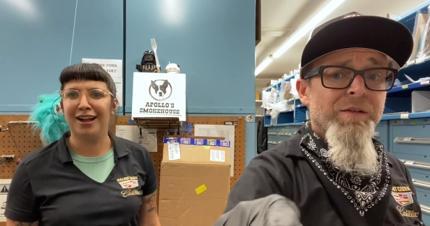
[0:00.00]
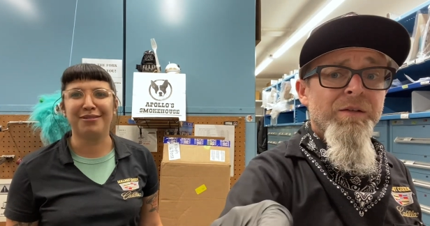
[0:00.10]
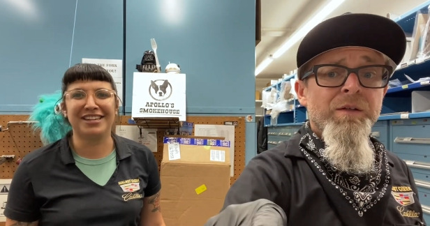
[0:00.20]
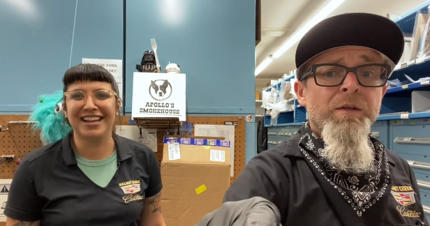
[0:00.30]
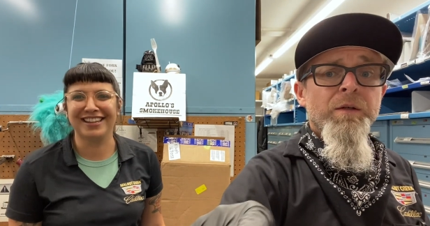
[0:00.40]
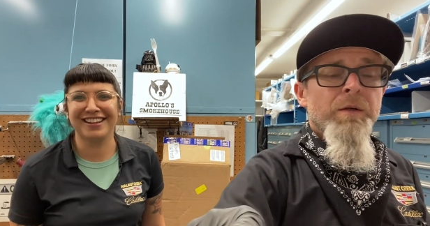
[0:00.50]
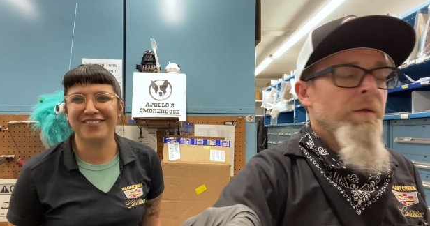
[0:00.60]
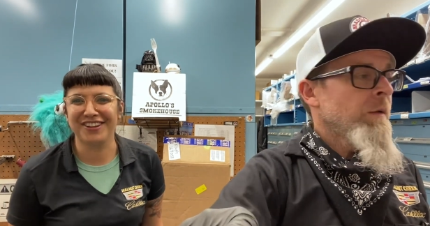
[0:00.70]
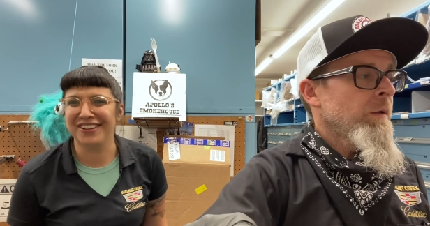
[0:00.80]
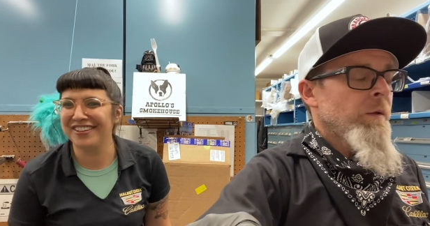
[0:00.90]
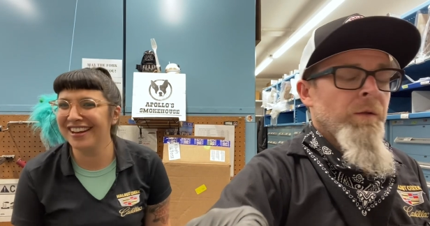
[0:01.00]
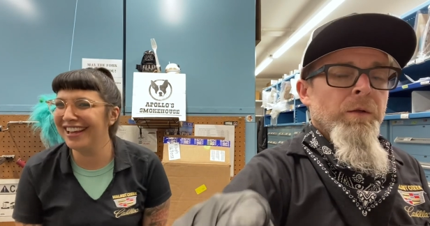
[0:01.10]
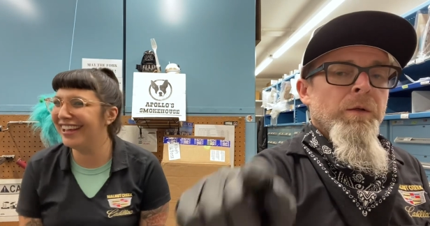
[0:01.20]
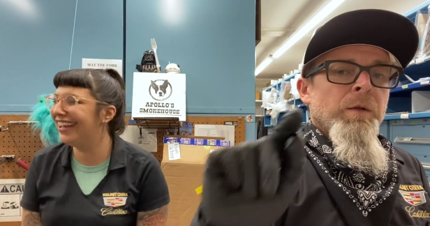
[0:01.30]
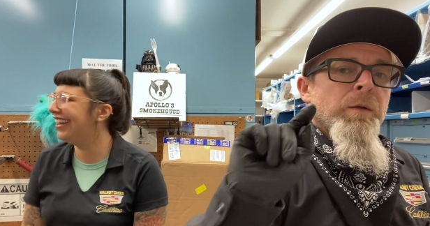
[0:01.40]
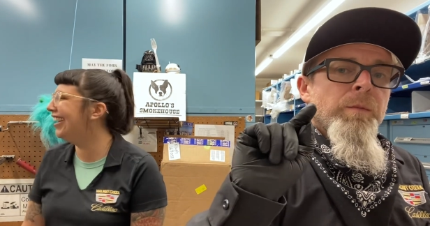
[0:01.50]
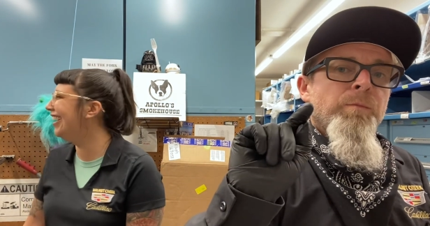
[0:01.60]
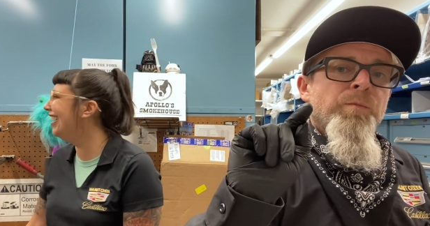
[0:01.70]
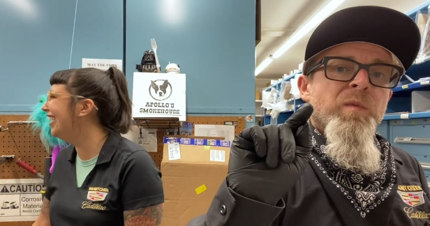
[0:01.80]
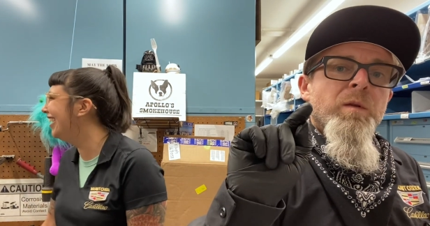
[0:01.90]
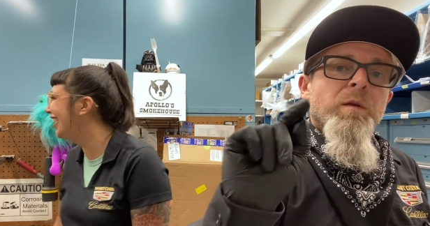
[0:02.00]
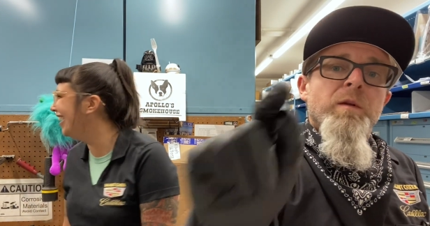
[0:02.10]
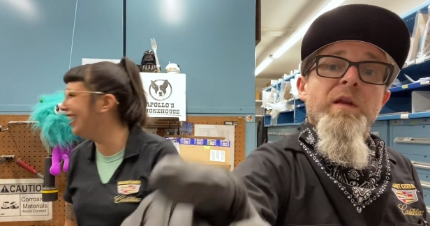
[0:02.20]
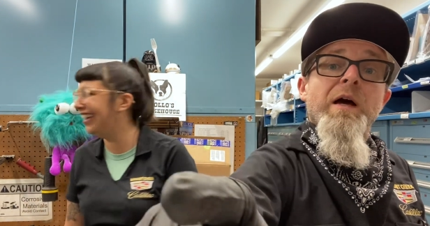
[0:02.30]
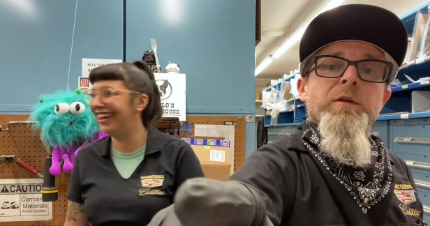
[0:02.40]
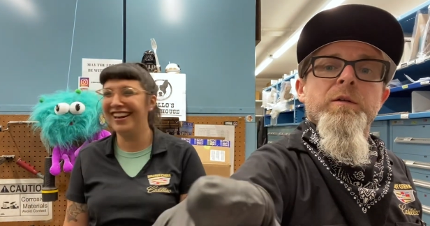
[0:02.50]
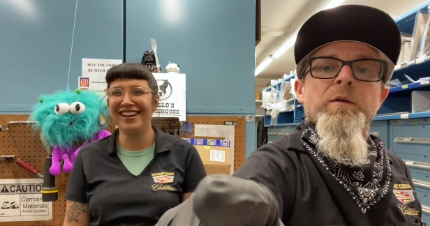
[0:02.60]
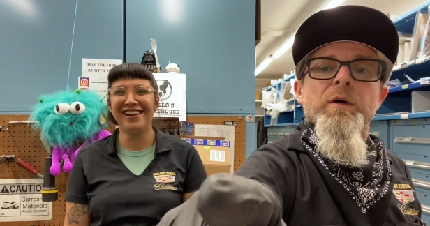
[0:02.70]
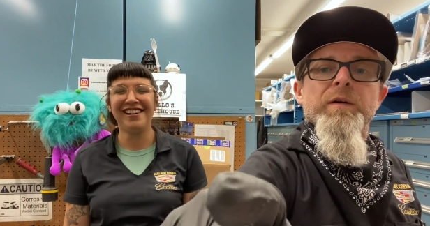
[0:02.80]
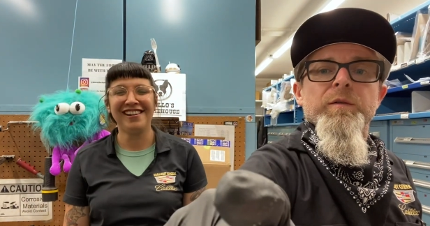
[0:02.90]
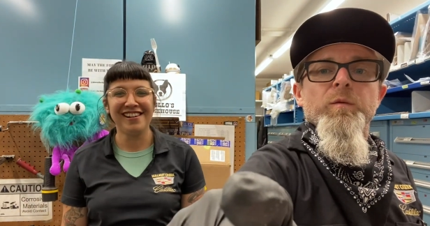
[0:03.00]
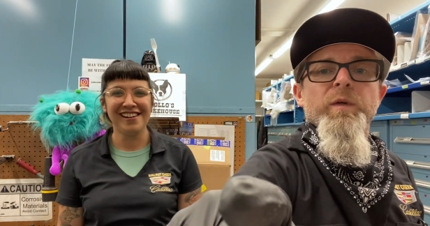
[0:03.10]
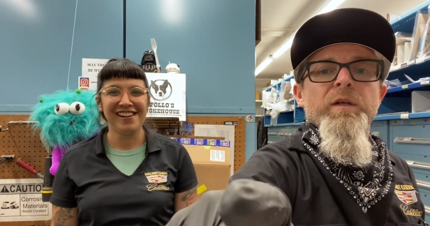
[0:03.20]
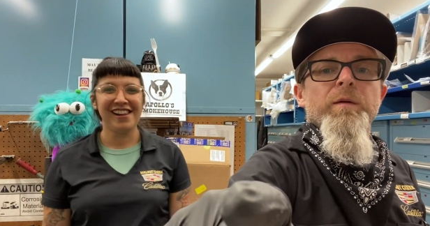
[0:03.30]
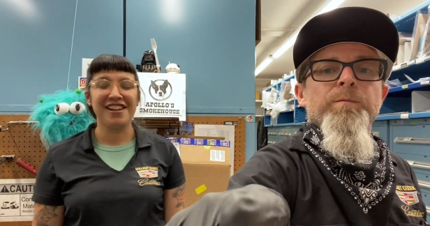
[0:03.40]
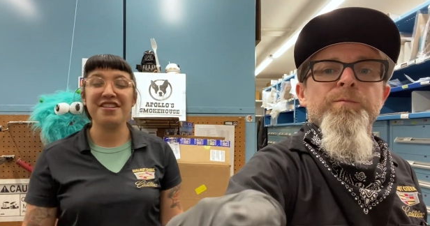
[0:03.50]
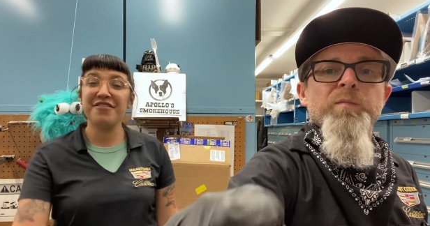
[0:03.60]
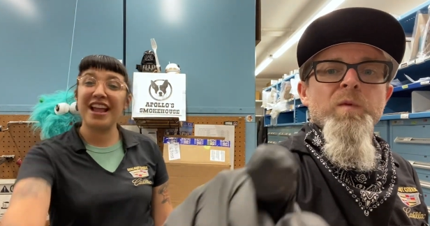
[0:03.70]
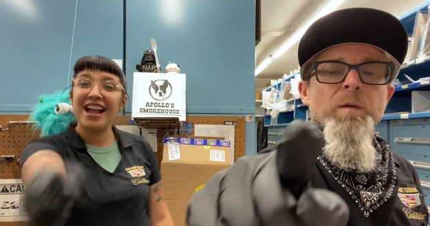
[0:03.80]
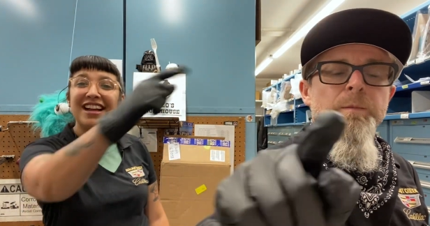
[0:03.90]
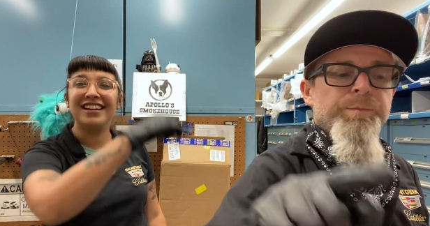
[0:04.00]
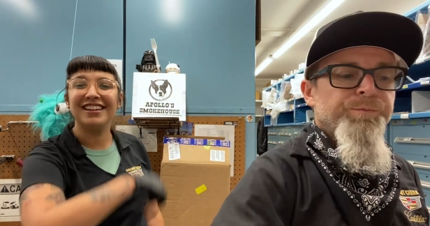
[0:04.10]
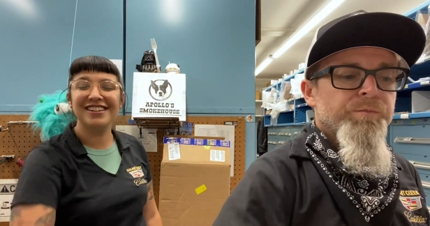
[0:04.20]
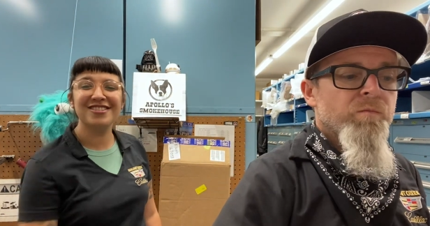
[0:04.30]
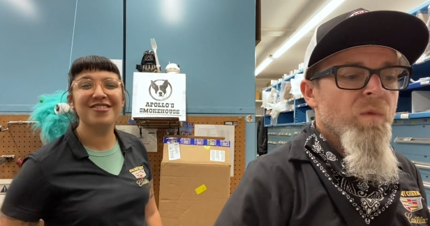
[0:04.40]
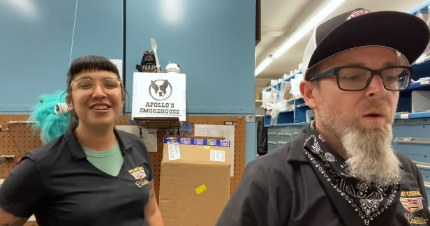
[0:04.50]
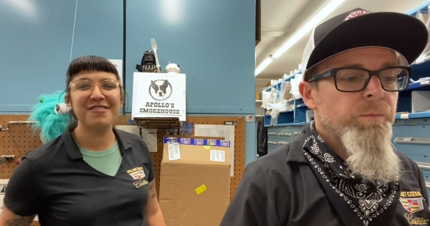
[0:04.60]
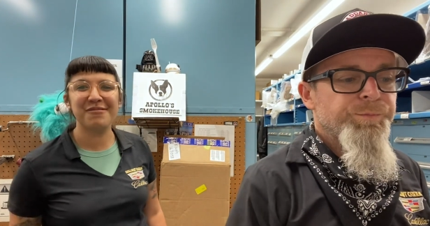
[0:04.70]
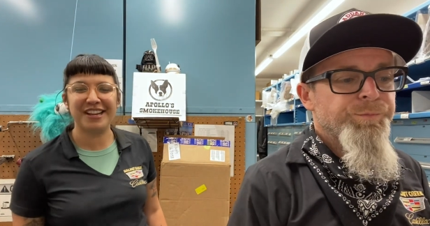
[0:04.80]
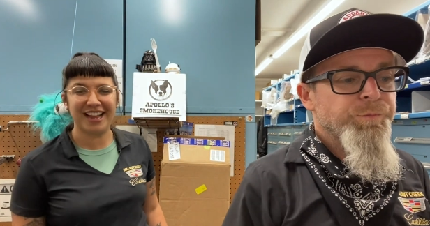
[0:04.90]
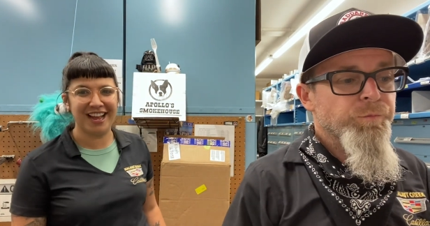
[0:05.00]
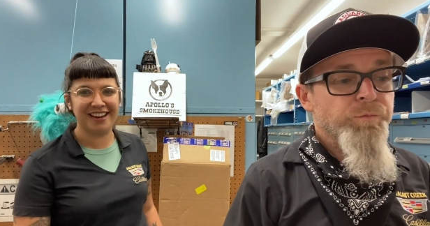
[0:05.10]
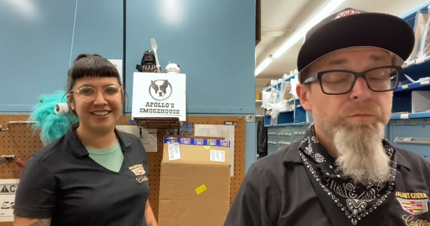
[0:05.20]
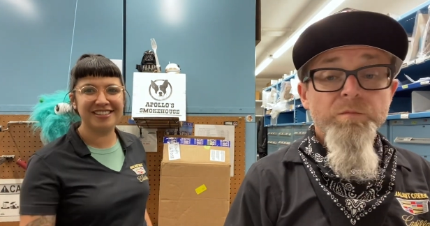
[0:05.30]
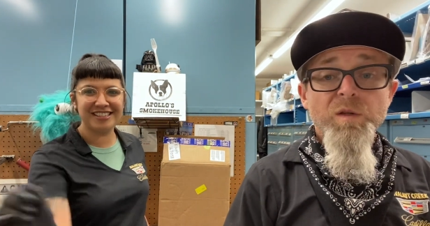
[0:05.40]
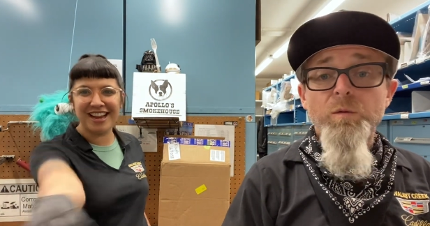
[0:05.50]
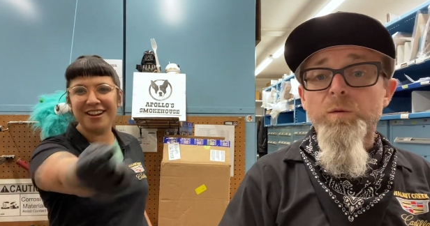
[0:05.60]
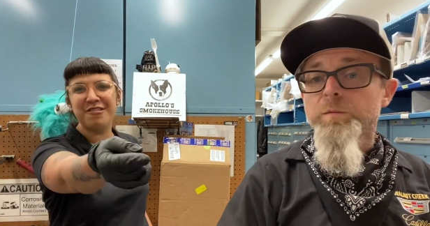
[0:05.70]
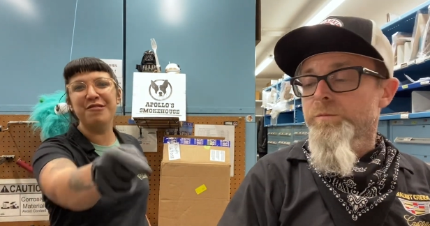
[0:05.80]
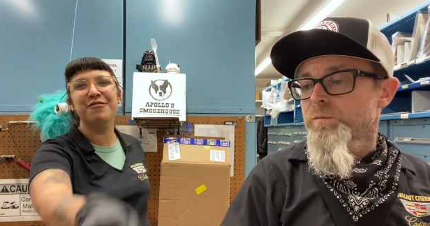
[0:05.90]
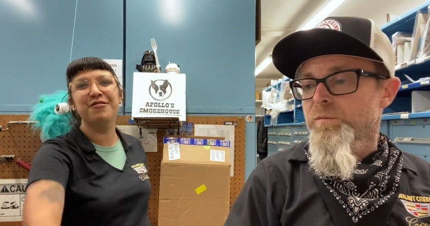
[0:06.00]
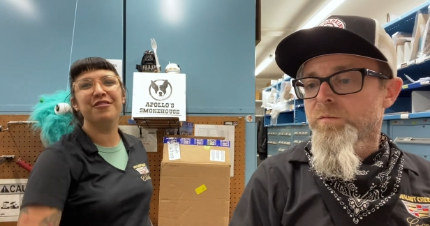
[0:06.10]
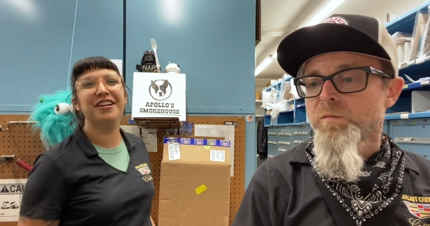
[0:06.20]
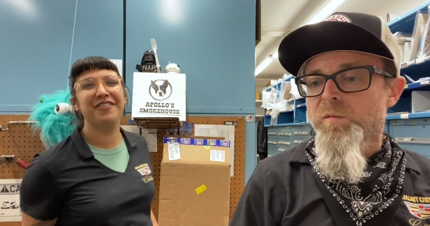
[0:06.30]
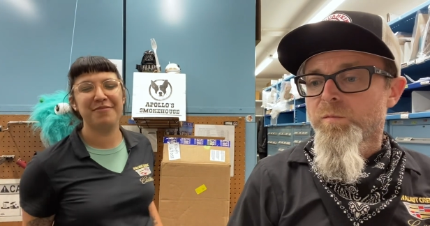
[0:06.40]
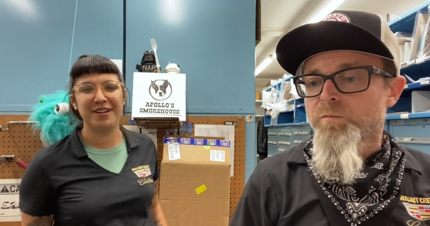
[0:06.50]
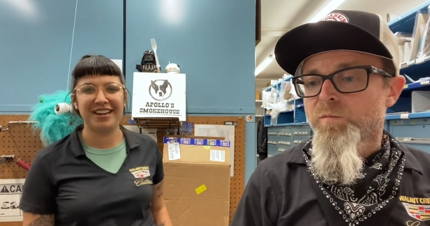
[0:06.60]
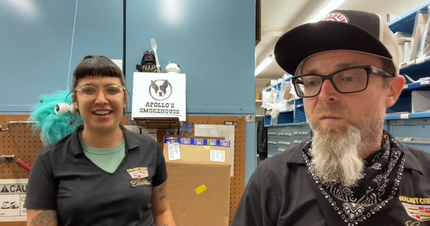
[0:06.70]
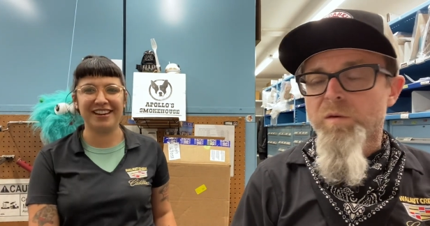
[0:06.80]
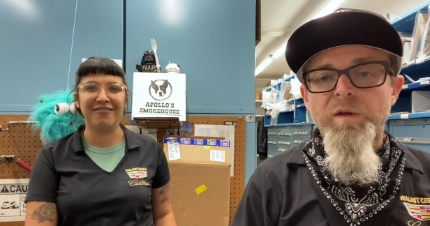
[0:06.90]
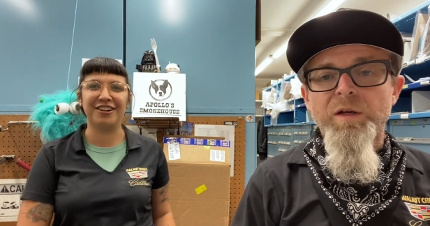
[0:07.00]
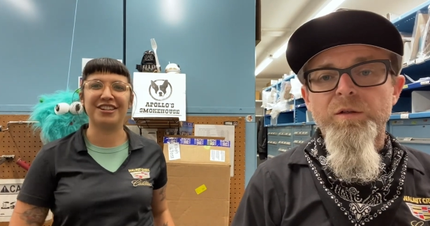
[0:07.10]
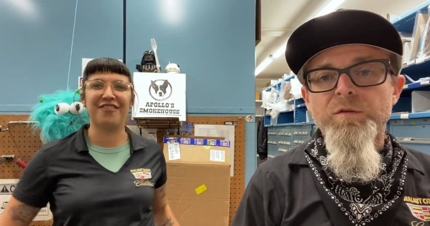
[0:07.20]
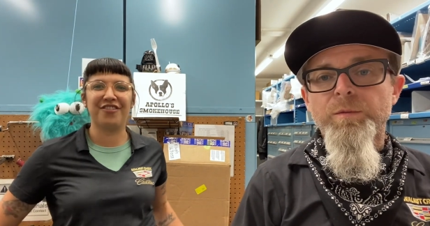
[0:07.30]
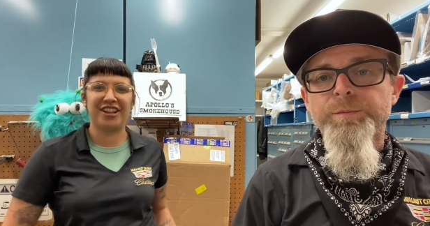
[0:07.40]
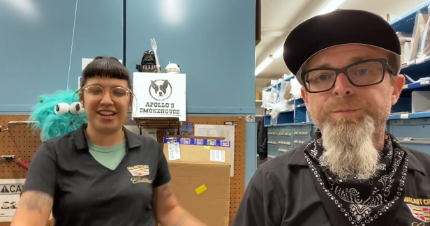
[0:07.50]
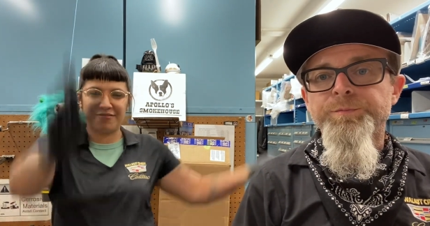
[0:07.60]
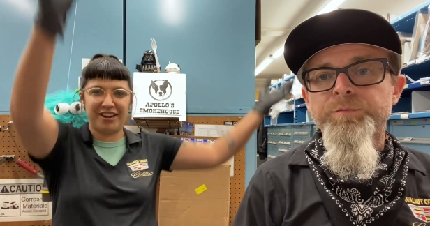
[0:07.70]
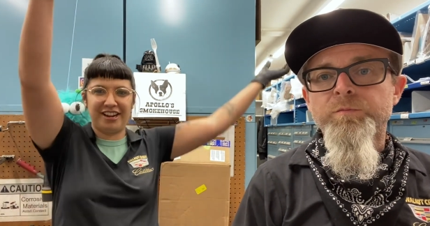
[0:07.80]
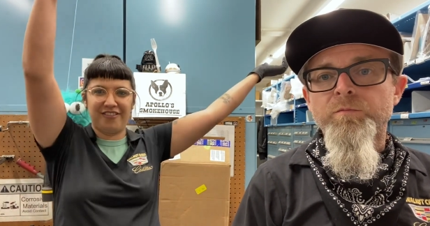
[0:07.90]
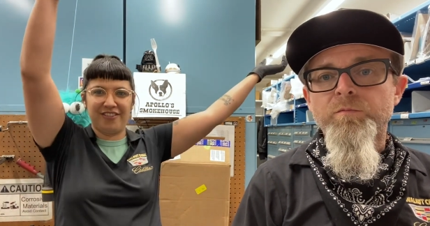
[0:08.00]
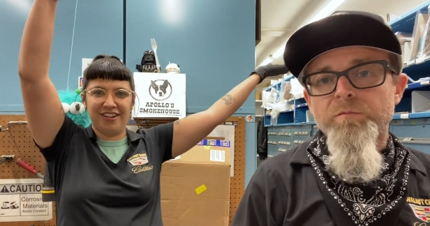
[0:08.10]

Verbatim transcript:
Speaker 1: I'm totally confused.
Speaker 2: now you can go have a good weekend.
Speaker 1: You can. Enjoy your weekend. Stay cool, everybody. Yeah, Watch dudes. out for the heat wave.